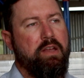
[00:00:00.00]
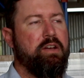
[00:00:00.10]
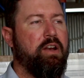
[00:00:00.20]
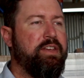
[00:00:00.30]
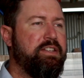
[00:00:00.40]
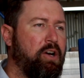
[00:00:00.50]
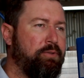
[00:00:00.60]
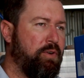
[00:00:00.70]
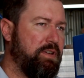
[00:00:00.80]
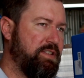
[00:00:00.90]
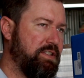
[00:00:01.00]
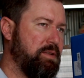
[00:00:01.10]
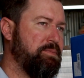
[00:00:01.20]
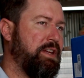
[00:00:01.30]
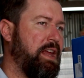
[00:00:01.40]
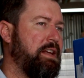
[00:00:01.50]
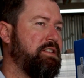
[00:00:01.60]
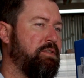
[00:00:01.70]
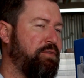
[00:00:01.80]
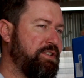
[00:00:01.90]
You know, these off-grid systems are getting
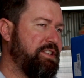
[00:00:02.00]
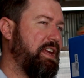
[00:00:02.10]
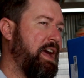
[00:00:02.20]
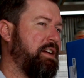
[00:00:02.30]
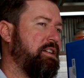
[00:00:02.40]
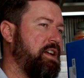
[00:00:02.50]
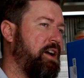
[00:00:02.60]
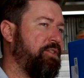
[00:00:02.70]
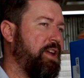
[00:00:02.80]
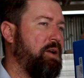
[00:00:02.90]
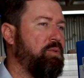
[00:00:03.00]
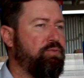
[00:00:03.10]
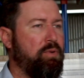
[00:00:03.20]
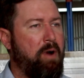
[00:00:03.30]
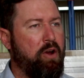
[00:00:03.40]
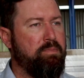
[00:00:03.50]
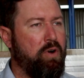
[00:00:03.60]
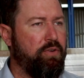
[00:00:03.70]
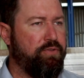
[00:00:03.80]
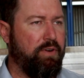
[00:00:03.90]
sophisticated enough now with remote
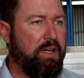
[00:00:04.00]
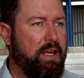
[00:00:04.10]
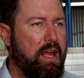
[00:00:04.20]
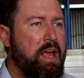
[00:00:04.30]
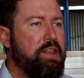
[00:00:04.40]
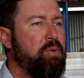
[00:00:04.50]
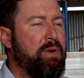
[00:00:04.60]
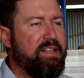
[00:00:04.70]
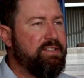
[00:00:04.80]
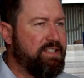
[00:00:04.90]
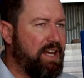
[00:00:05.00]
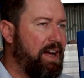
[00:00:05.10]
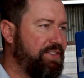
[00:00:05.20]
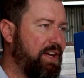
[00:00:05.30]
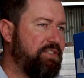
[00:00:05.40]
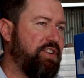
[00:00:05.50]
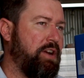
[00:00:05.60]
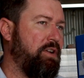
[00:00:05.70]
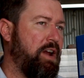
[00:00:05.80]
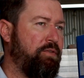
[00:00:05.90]
monitoring that we can start that
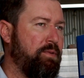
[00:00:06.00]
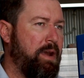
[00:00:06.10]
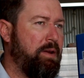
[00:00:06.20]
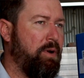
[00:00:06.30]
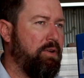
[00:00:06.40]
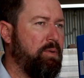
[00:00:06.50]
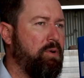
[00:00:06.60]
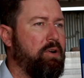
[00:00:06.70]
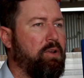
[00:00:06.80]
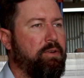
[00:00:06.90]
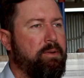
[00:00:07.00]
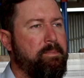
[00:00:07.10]
generator from anywhere in the world.